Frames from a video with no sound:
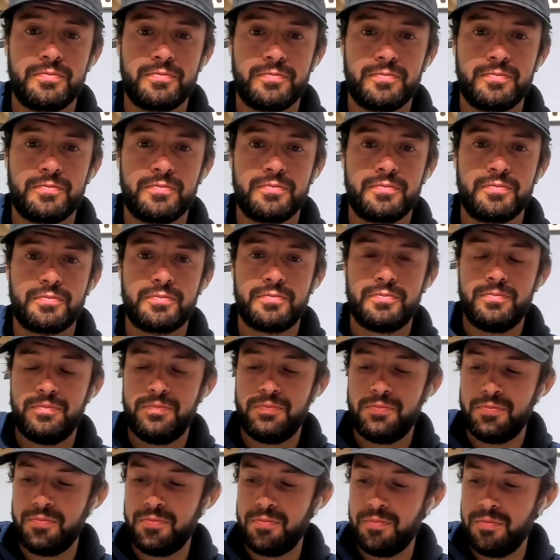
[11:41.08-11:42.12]

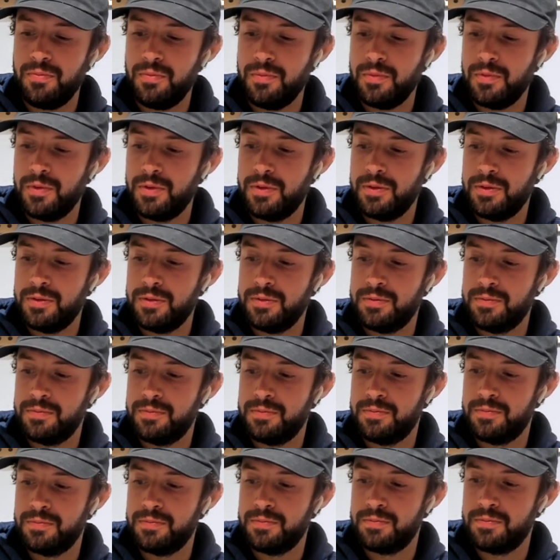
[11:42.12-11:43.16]

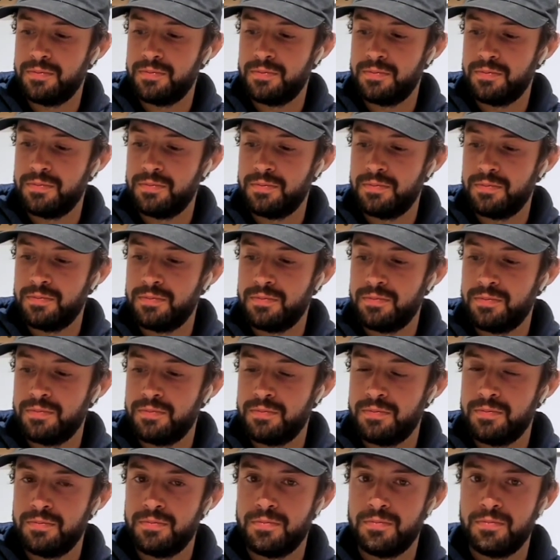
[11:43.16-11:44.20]

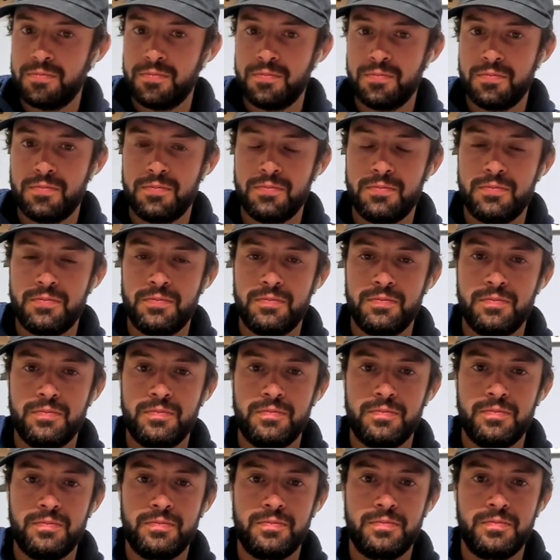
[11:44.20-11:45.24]

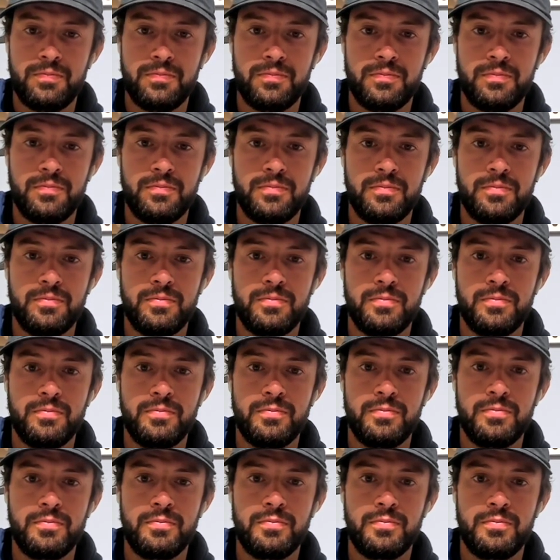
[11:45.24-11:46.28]

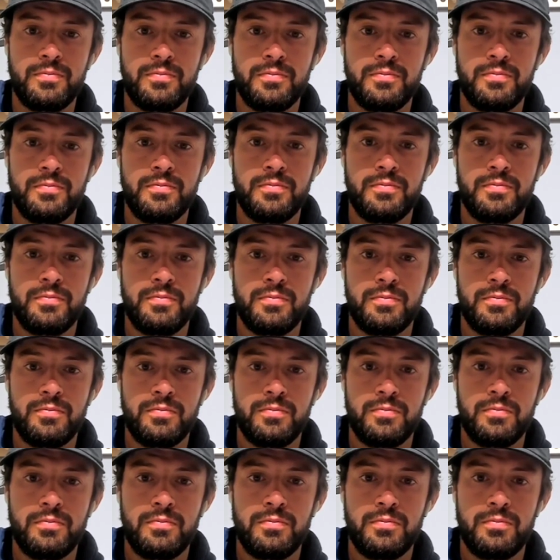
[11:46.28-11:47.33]

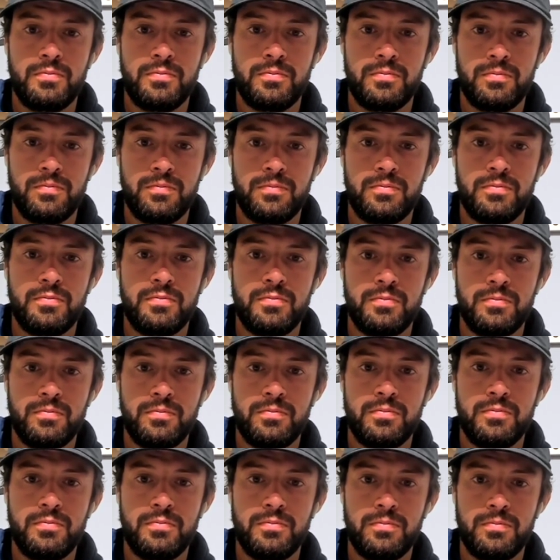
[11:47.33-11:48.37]

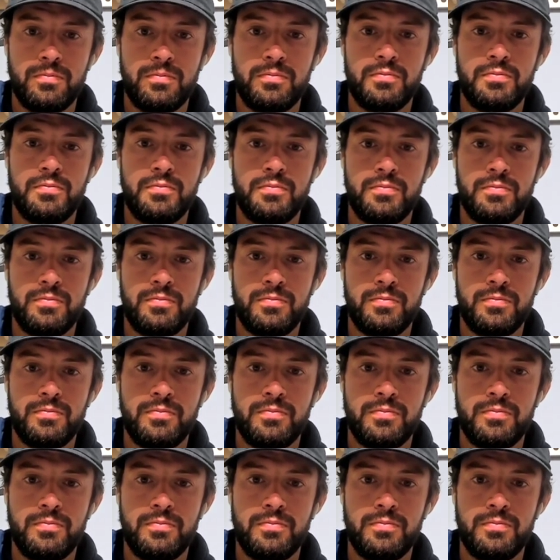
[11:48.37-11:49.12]
[no speech]